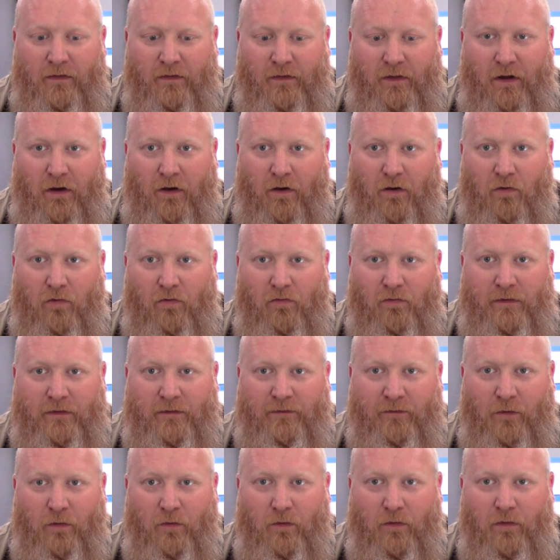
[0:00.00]
the holes
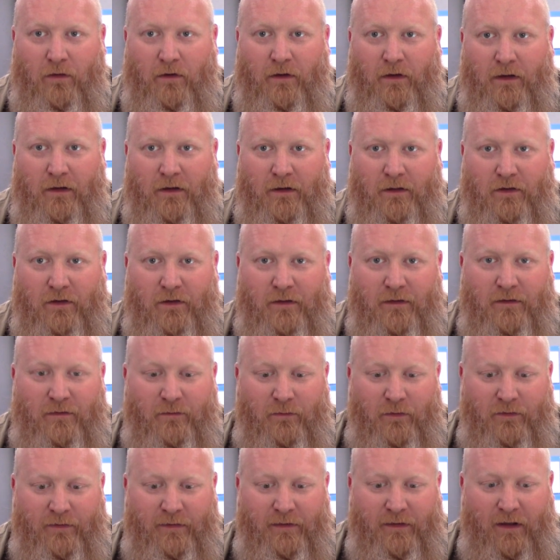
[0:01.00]
for an
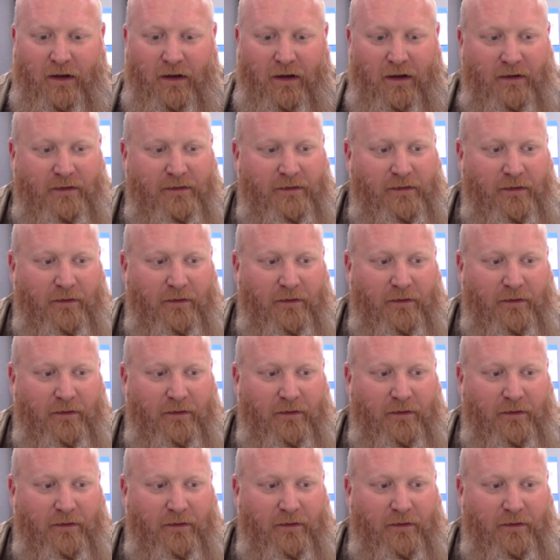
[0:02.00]
adjustable stock.